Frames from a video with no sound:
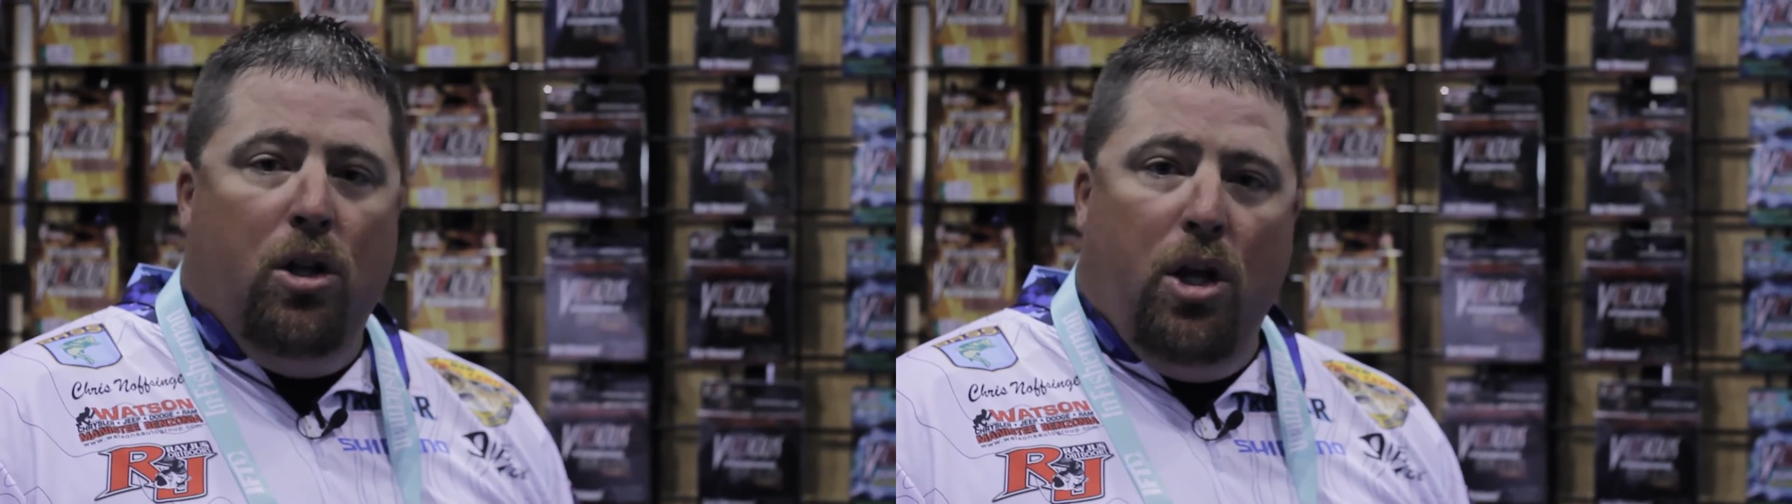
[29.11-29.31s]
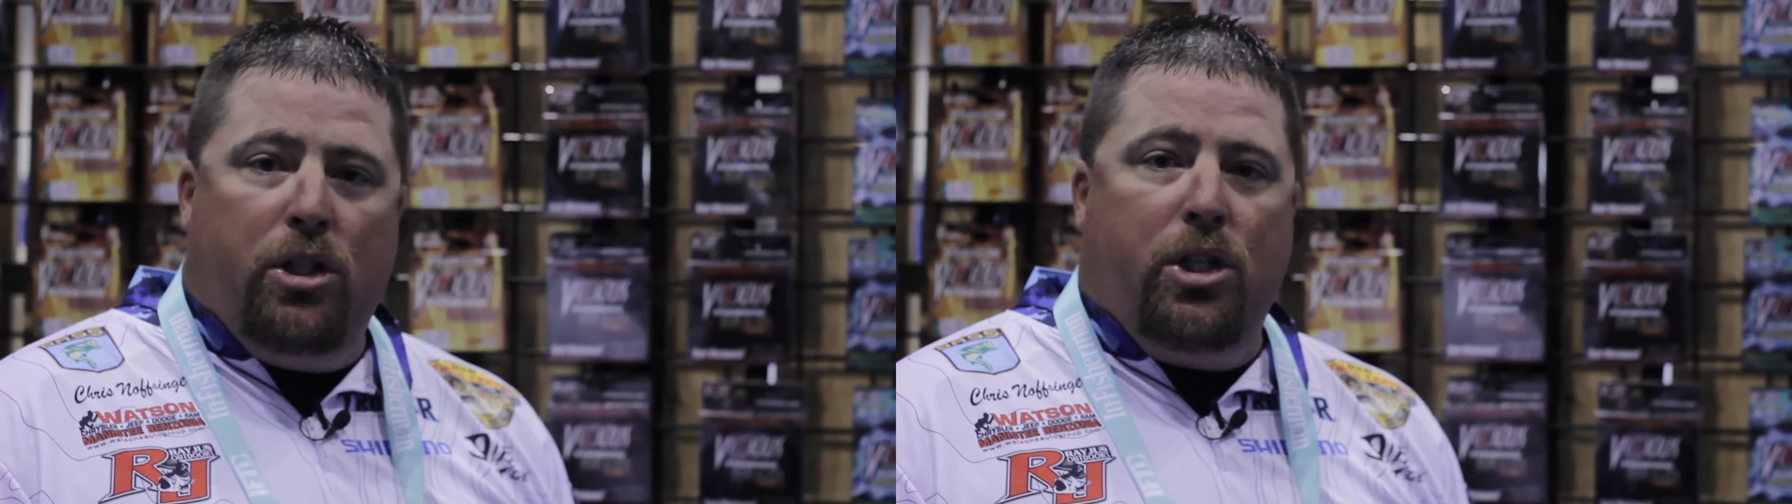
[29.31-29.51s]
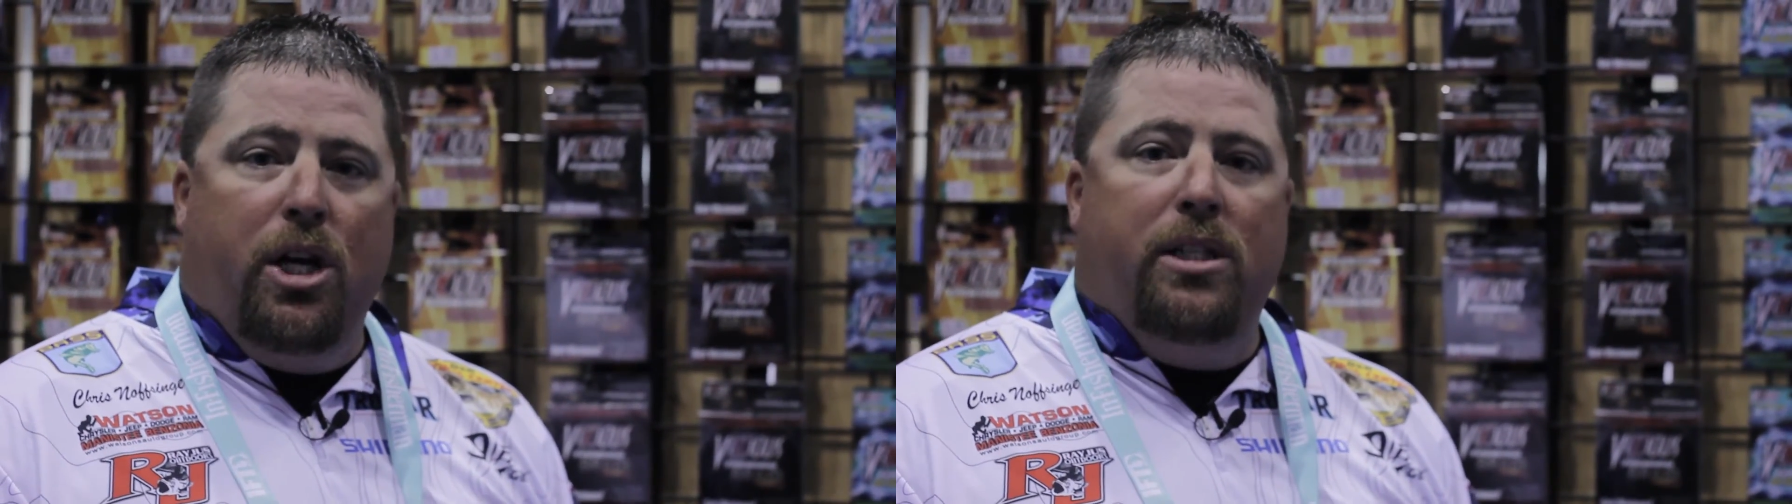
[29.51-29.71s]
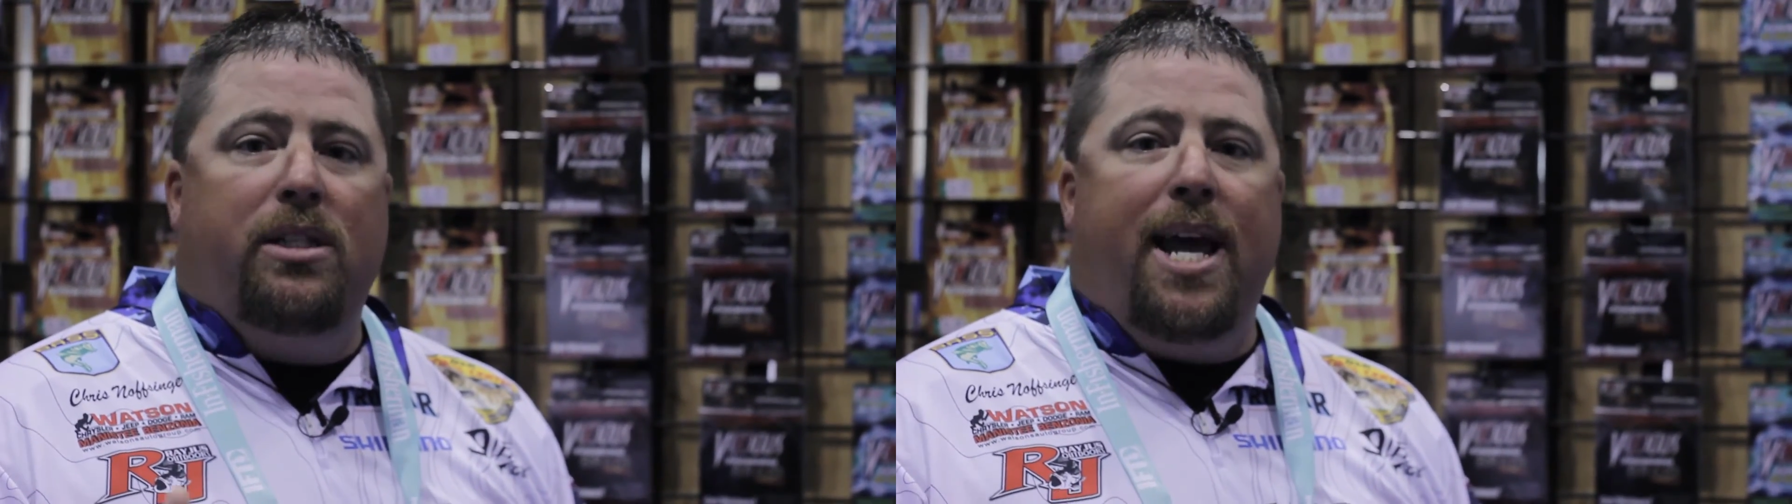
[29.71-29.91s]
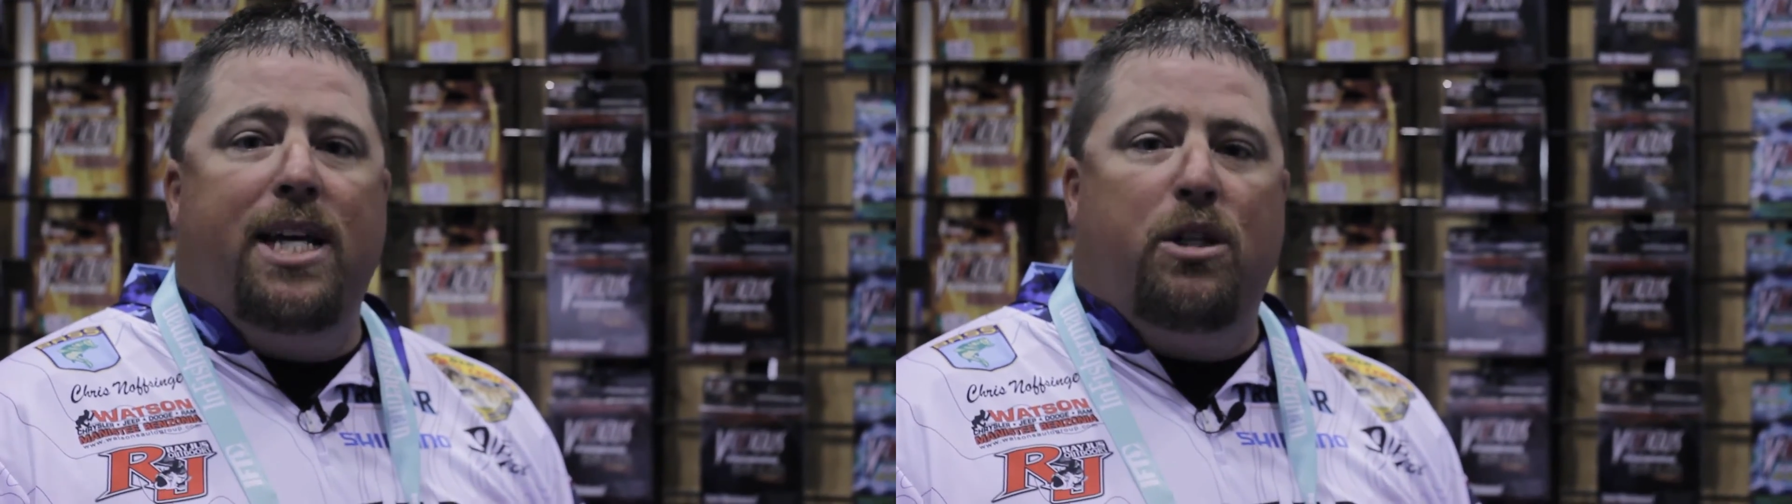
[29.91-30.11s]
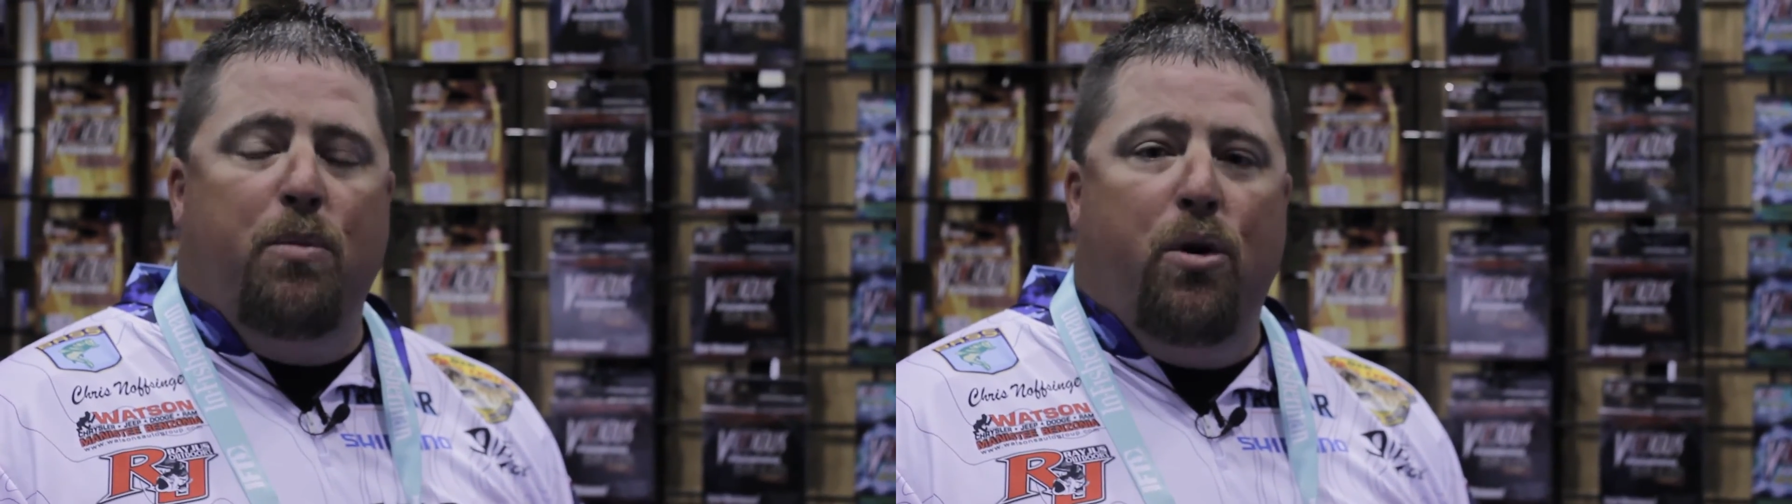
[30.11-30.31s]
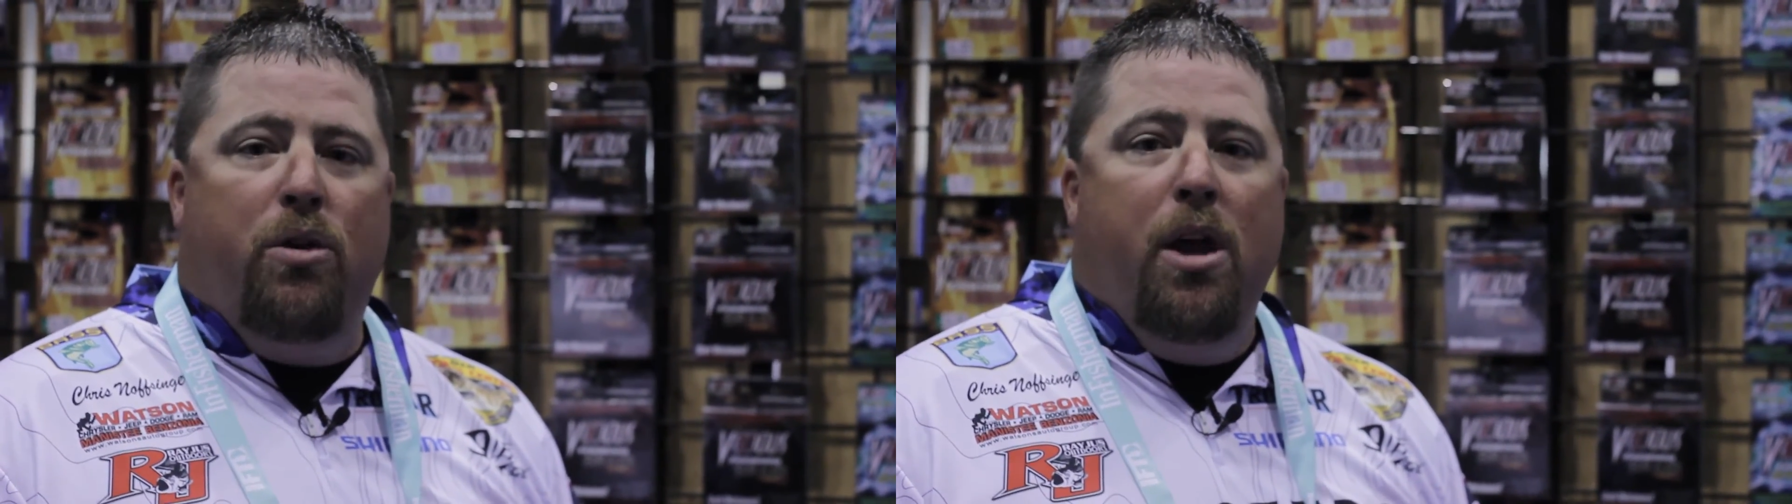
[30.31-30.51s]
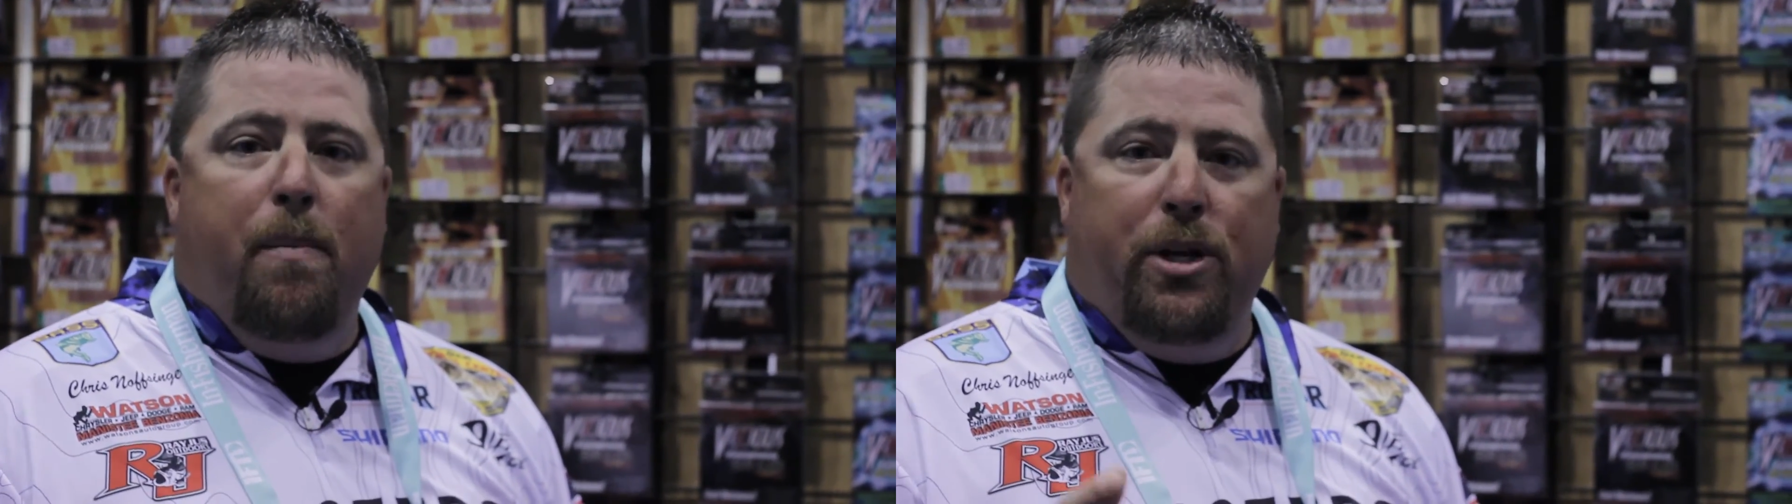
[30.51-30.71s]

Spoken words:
looks good, stays smooth.